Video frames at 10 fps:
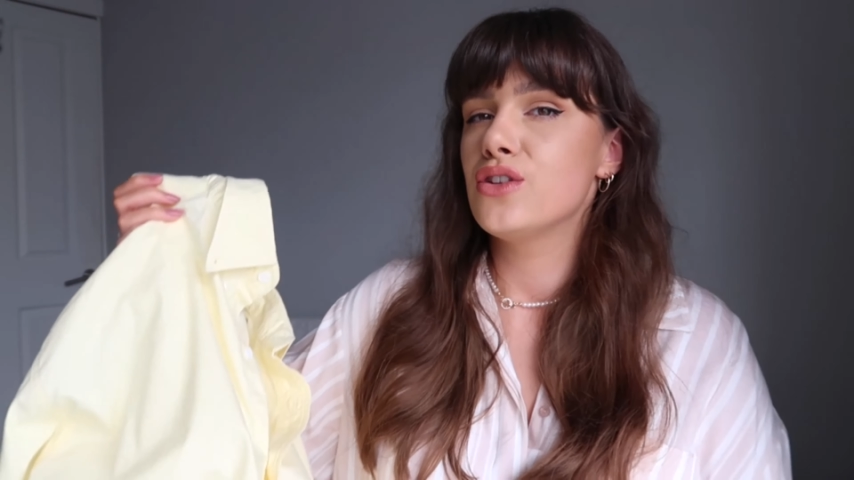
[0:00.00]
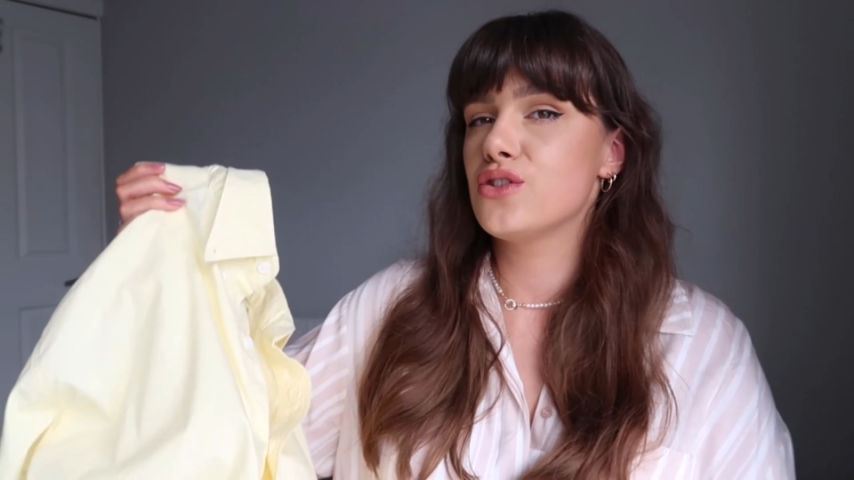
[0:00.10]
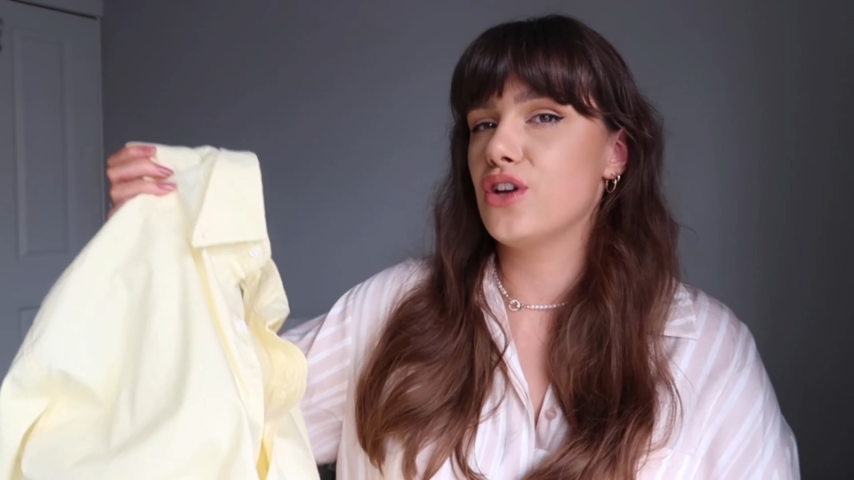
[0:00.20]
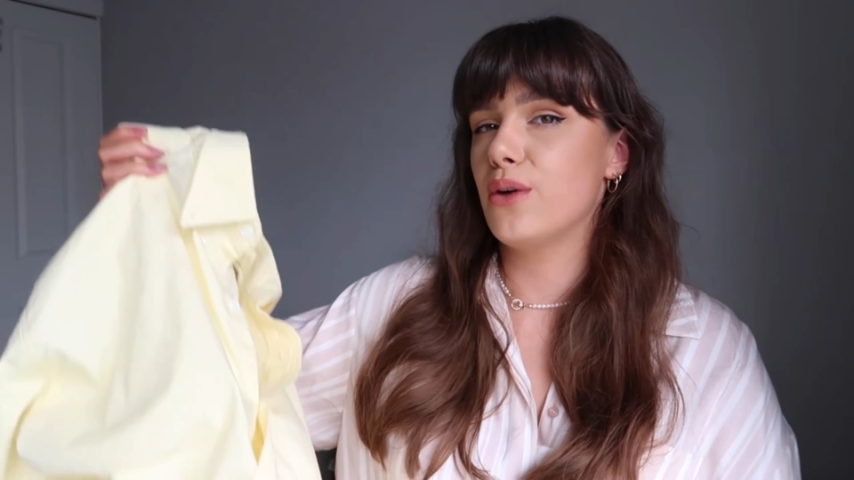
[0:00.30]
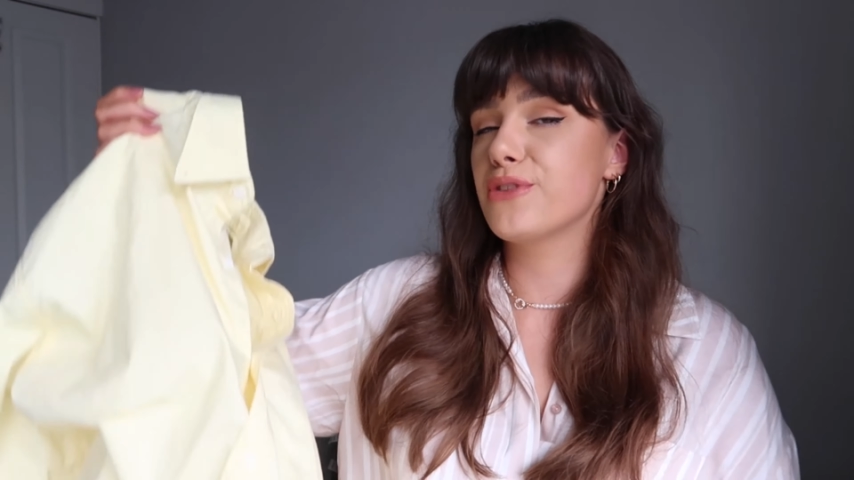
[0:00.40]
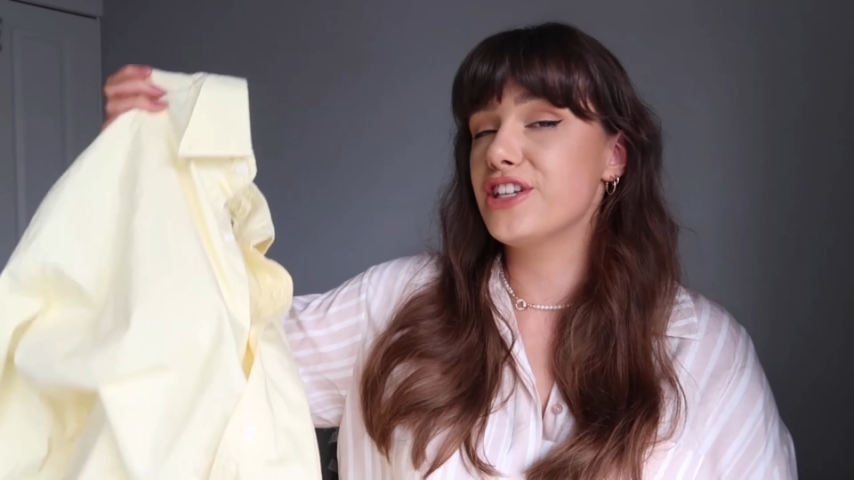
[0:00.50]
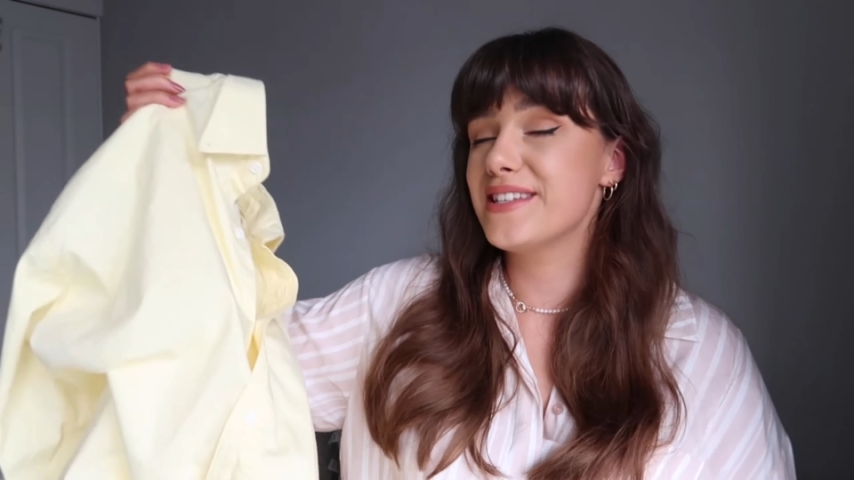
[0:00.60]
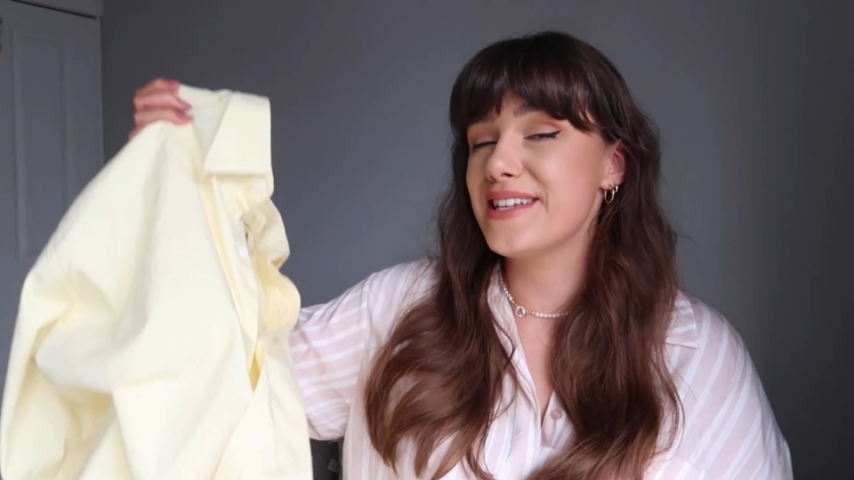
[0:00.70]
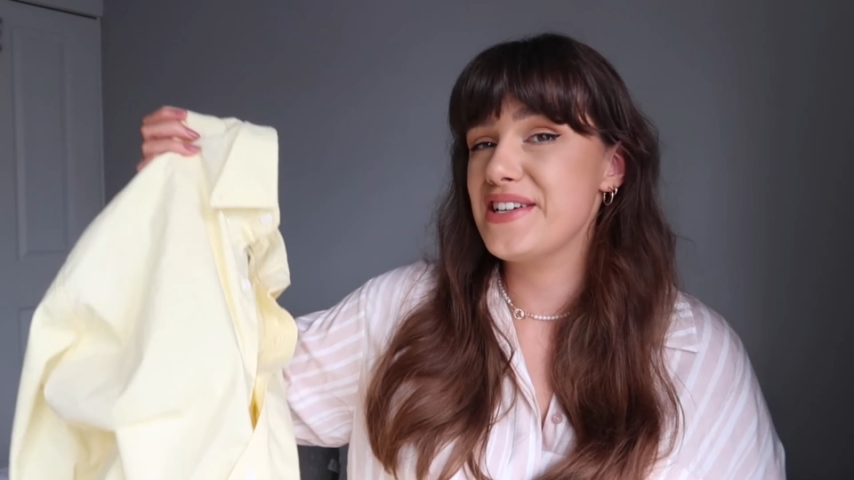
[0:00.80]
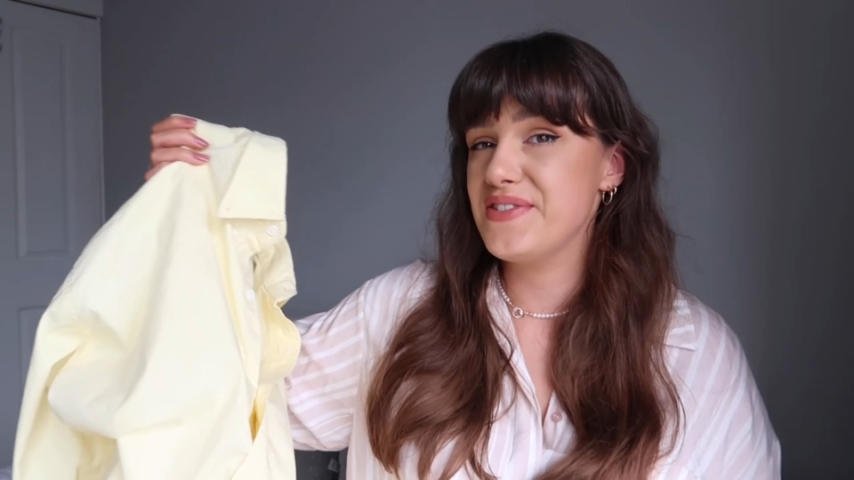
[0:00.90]
So I'm going
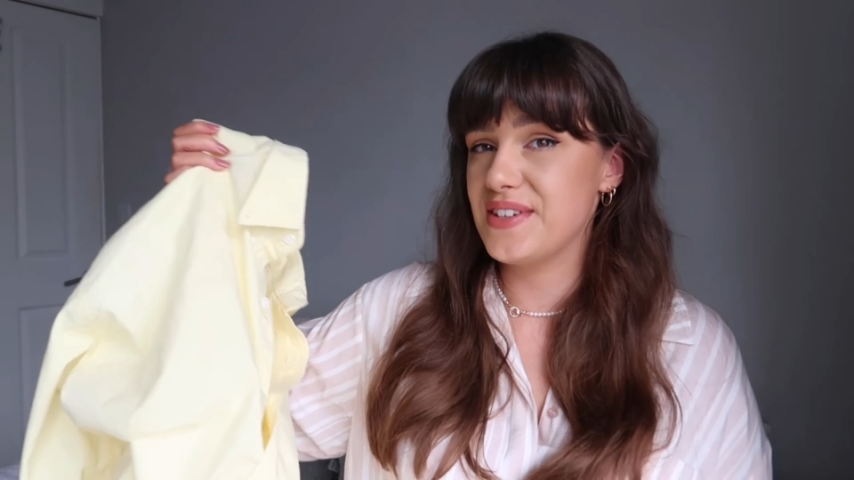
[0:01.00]
to say